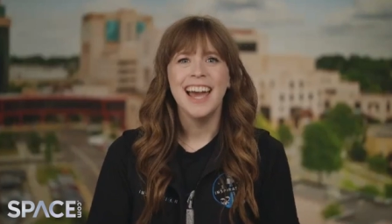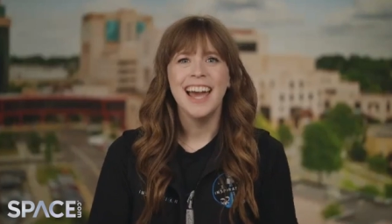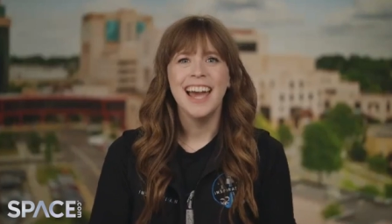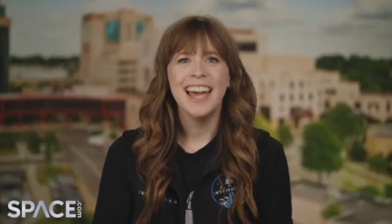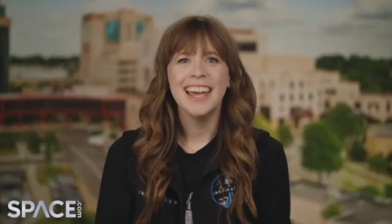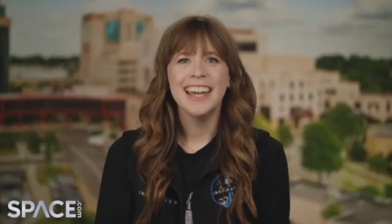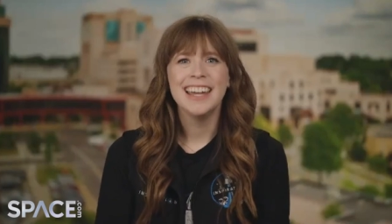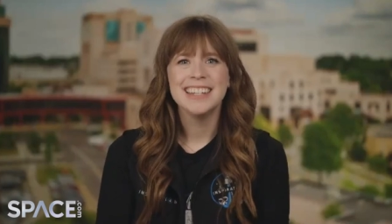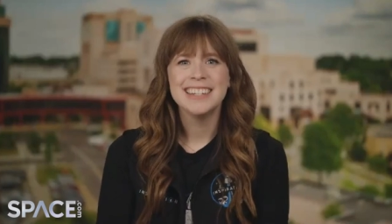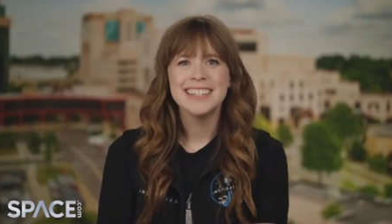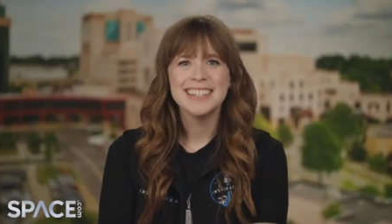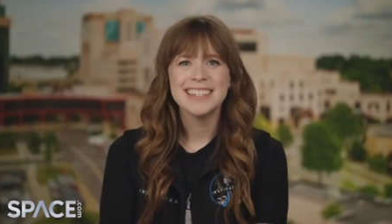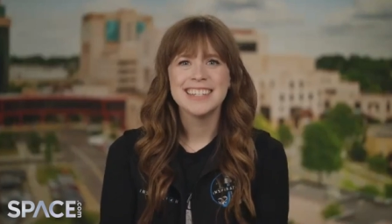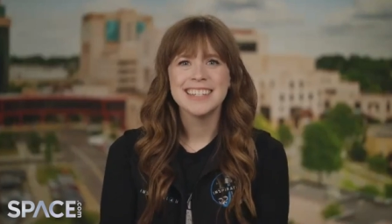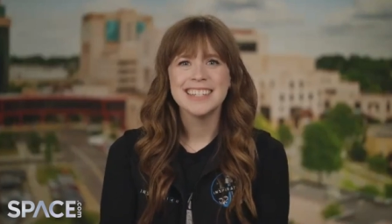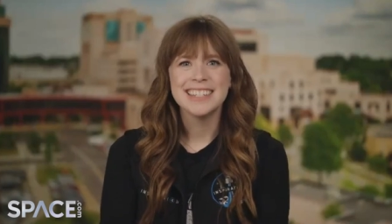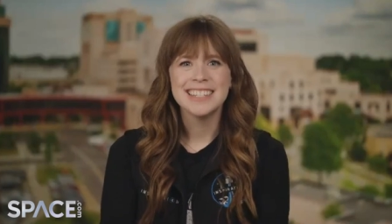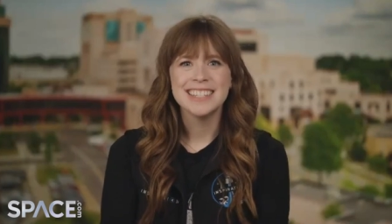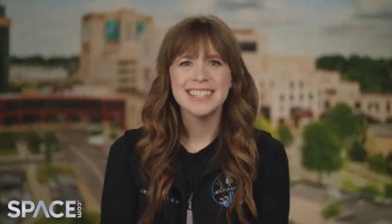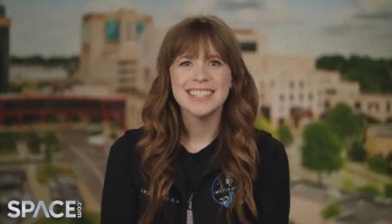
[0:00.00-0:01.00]
And
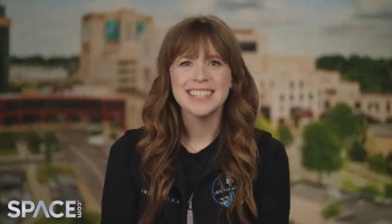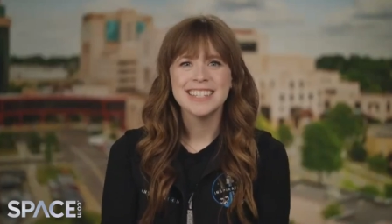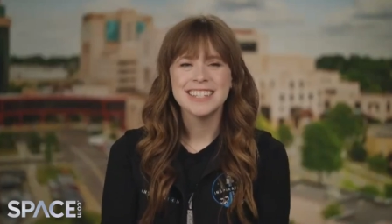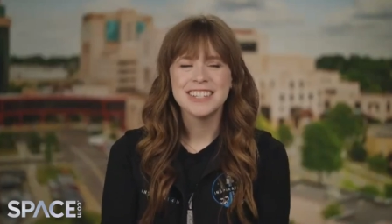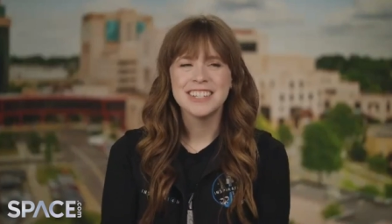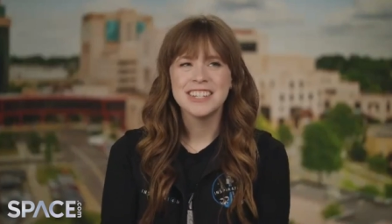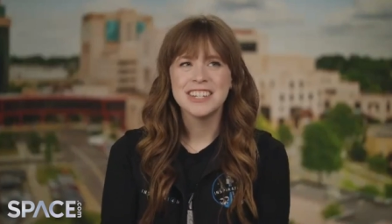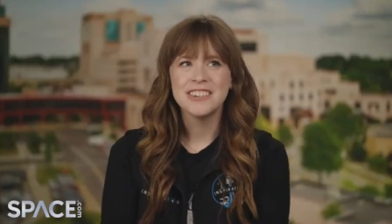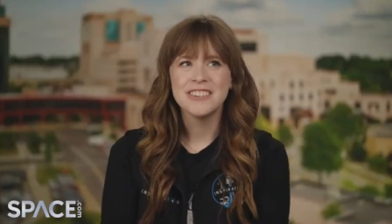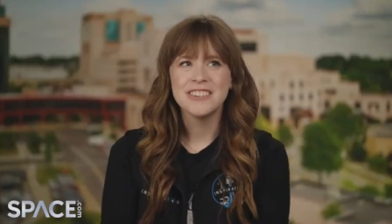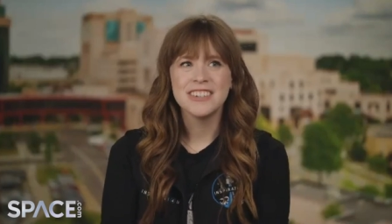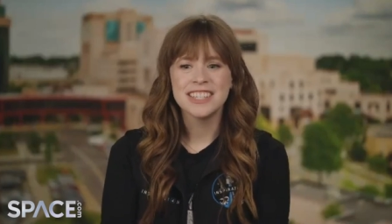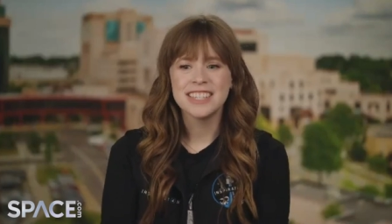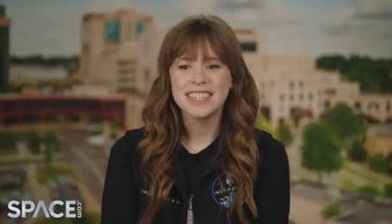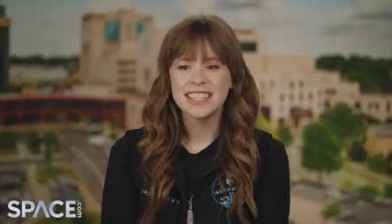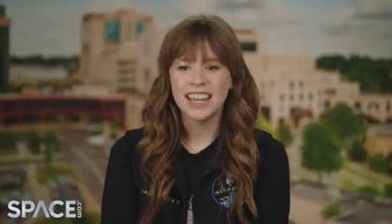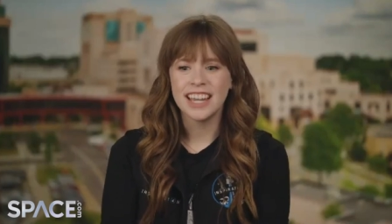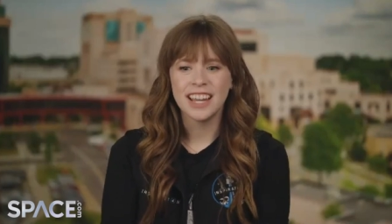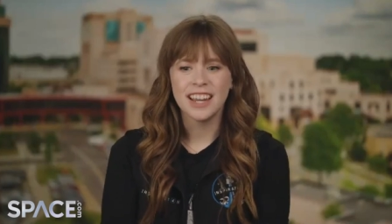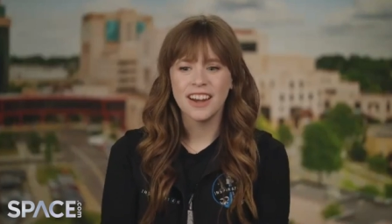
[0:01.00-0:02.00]
she was
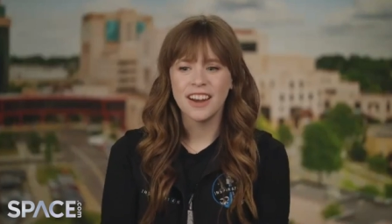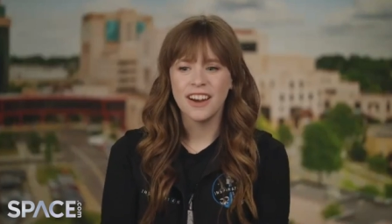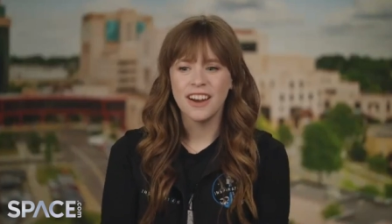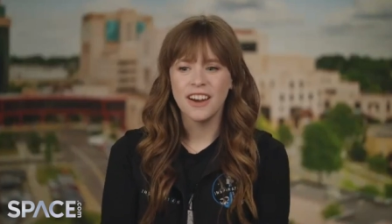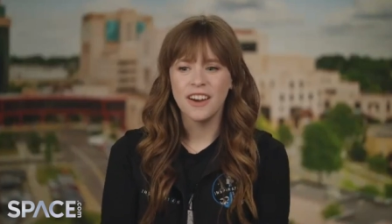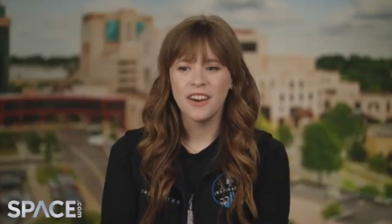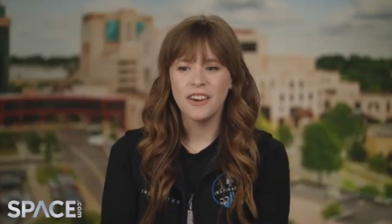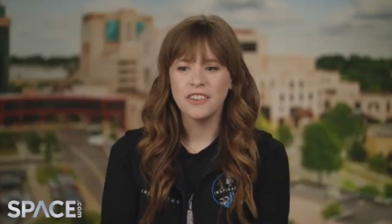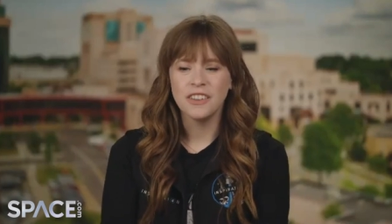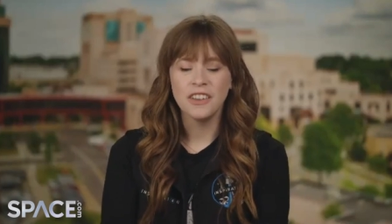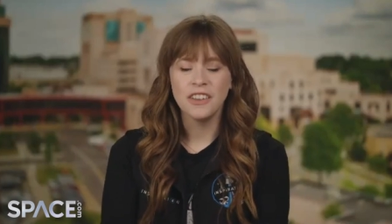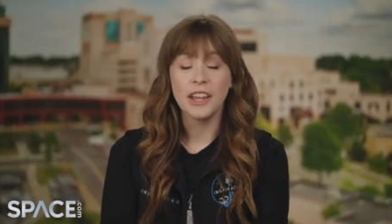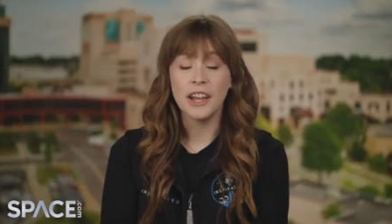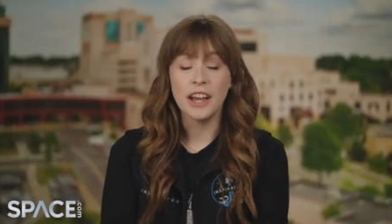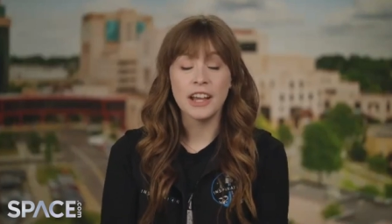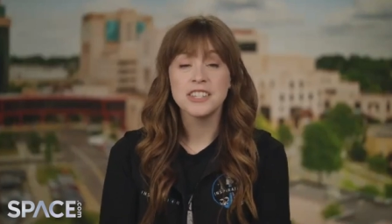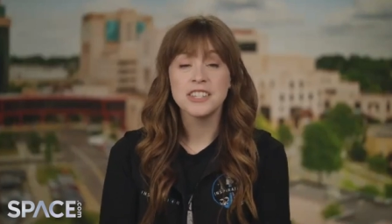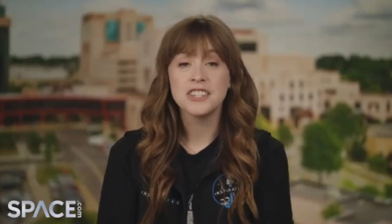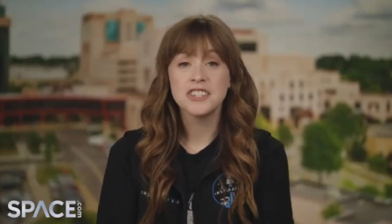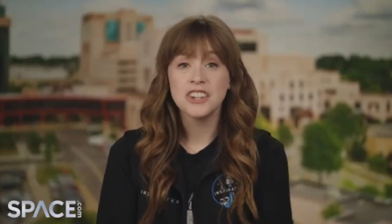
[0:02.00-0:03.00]
like, like
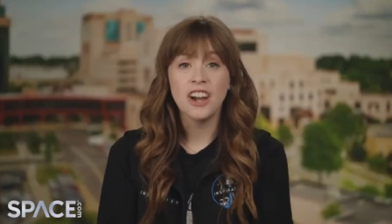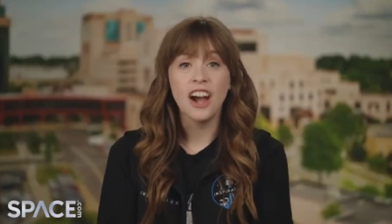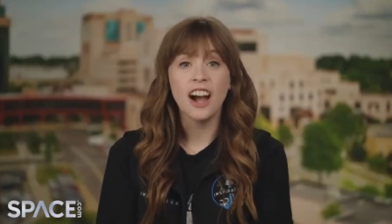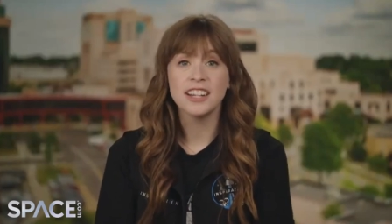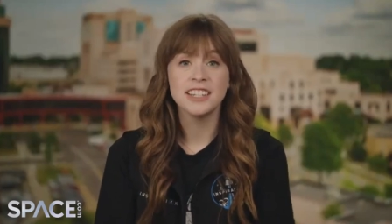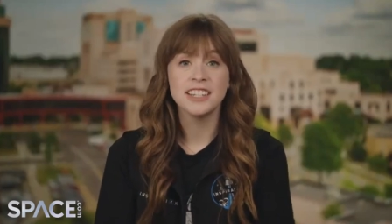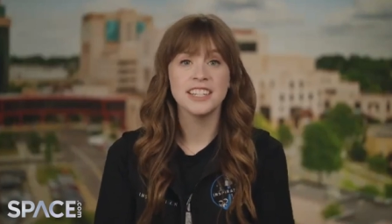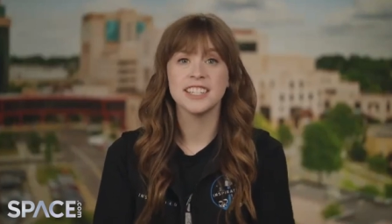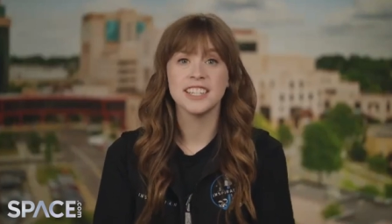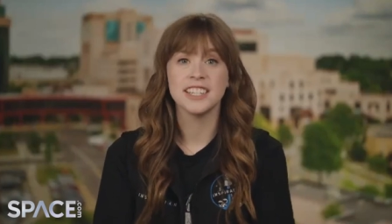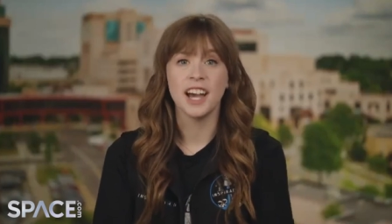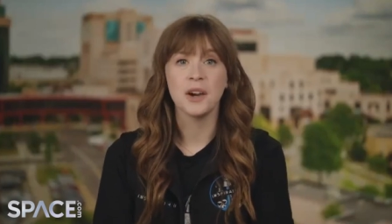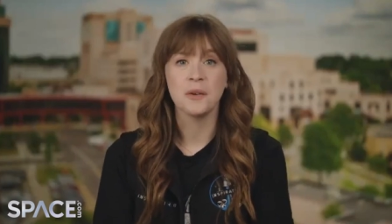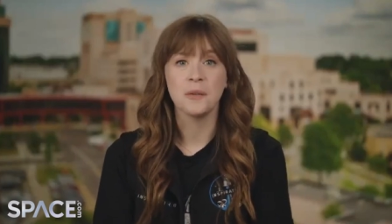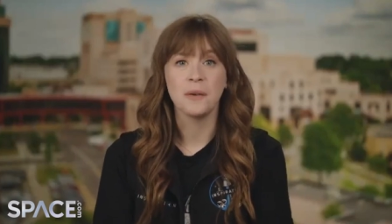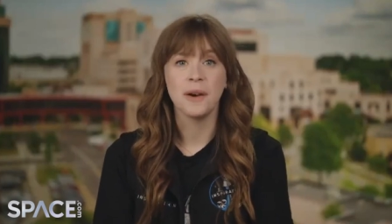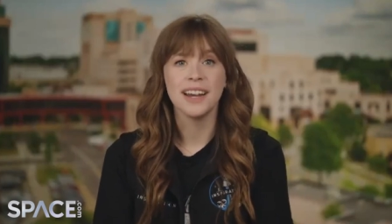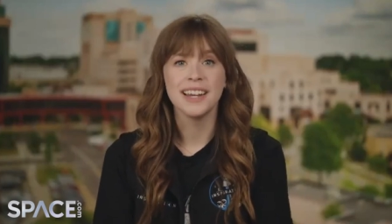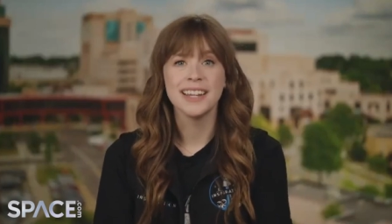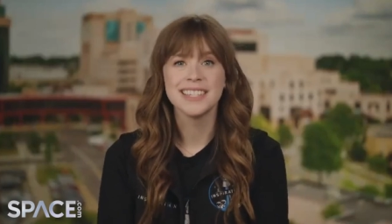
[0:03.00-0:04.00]
as shocked as I
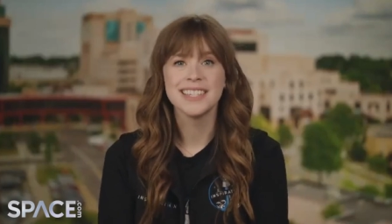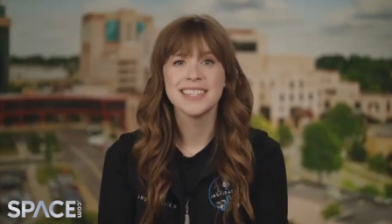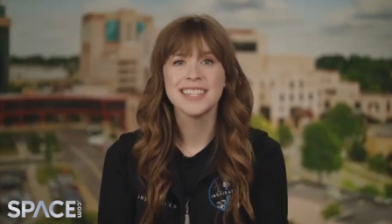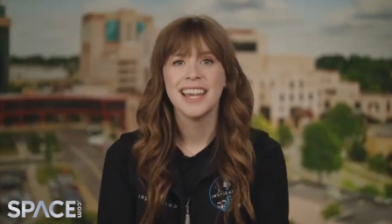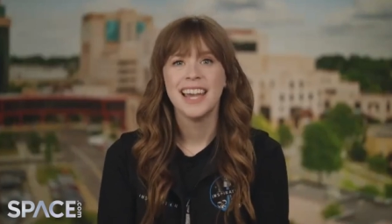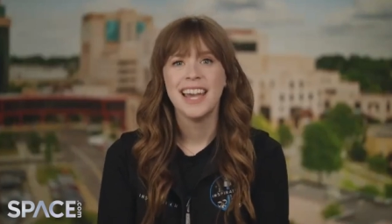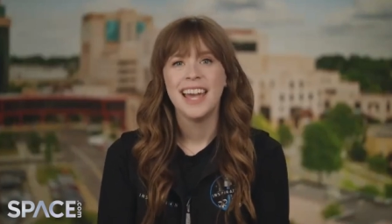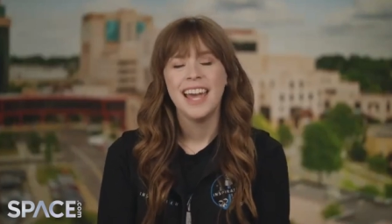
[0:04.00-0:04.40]
was.